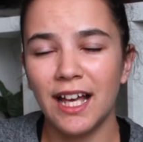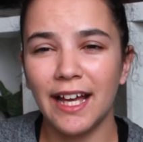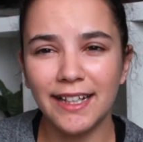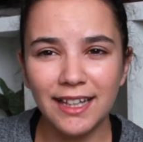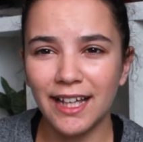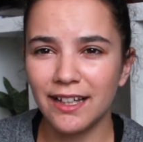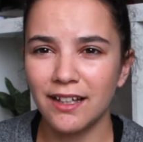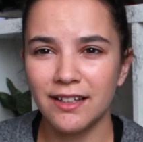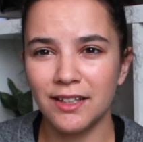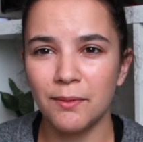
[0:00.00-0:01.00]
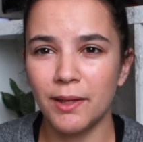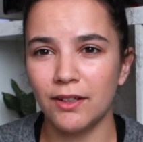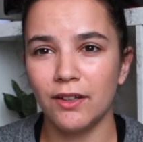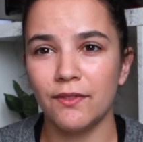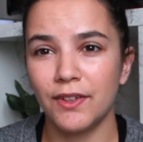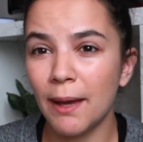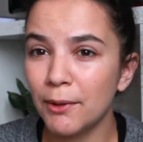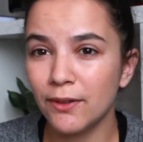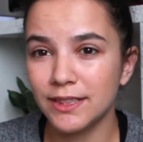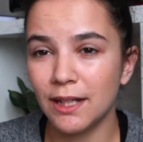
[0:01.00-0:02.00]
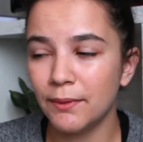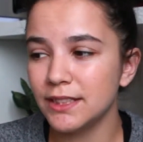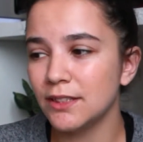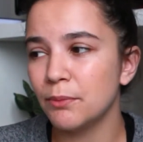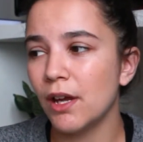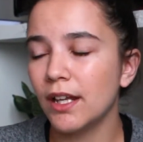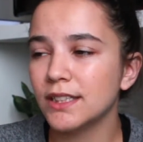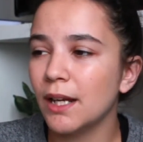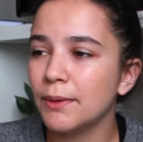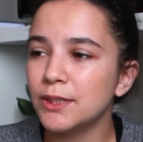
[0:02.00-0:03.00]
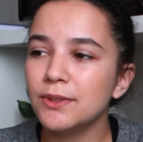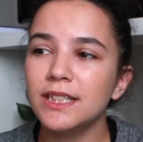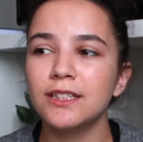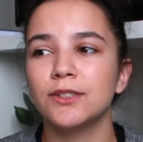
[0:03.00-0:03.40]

I didn't like the amount of chemicals that was in the product that I was using.